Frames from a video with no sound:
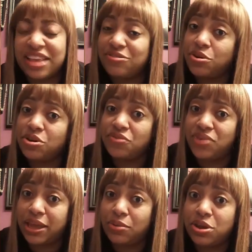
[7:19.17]
That's real
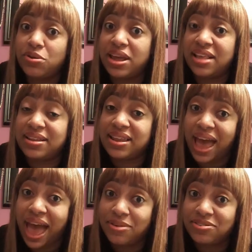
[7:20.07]
convenient, where you don't even have to
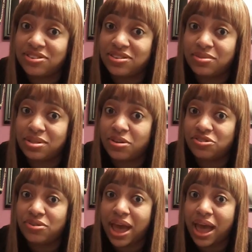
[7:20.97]
leave the house, just as
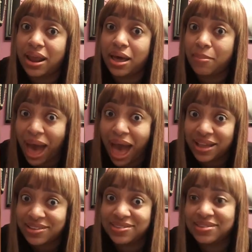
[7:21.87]
long as you got a
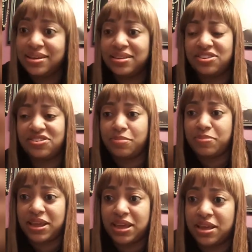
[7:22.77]
box to
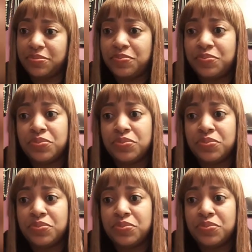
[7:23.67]
ship it in.